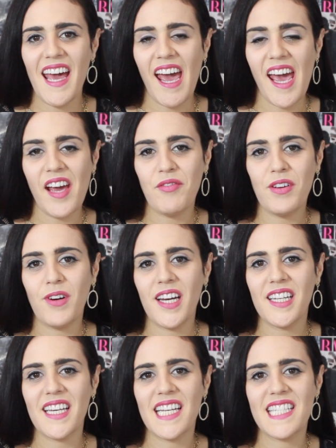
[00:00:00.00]
Hey
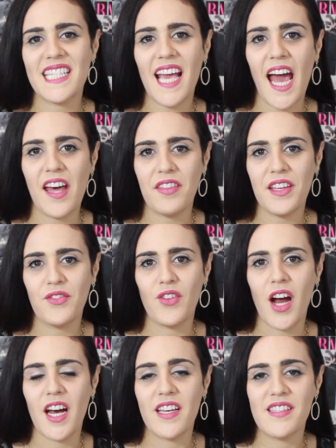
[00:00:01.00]
everyone, it's Kathleen
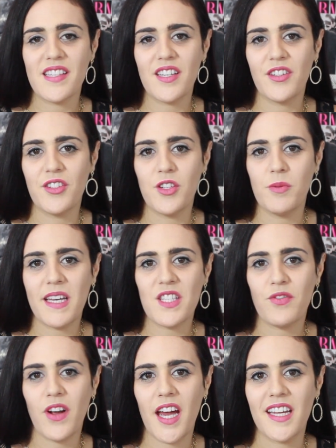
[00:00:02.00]
Ross, your new
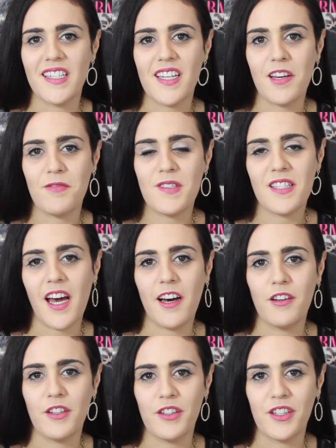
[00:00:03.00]
best friend of
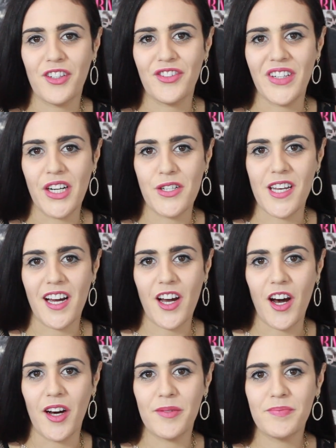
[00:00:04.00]

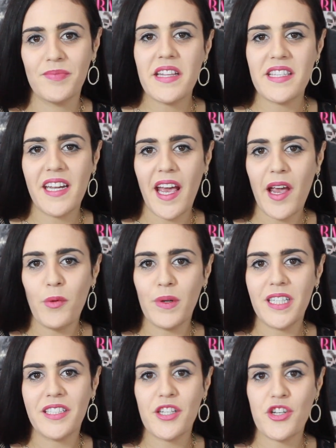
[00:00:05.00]
StyleYourCareer.com. Today I
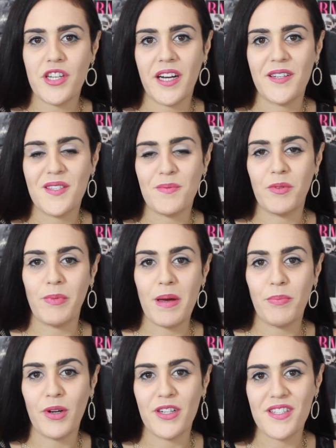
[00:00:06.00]
wanted to share some of my
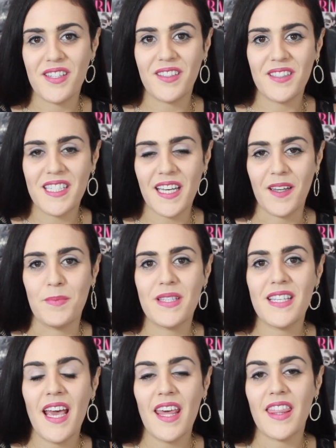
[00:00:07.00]
personal
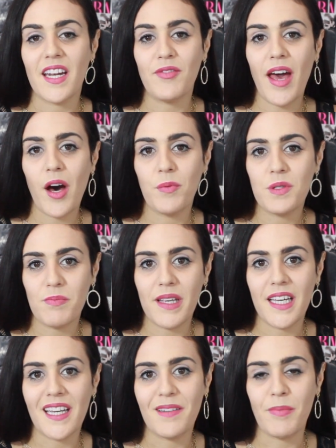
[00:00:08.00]
tips that have helped
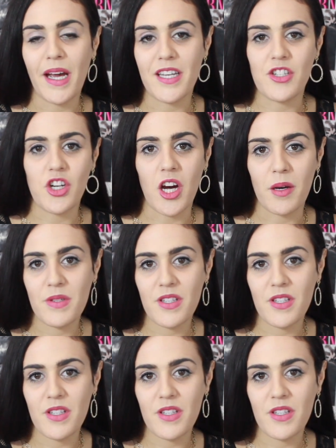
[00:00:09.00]
me in my job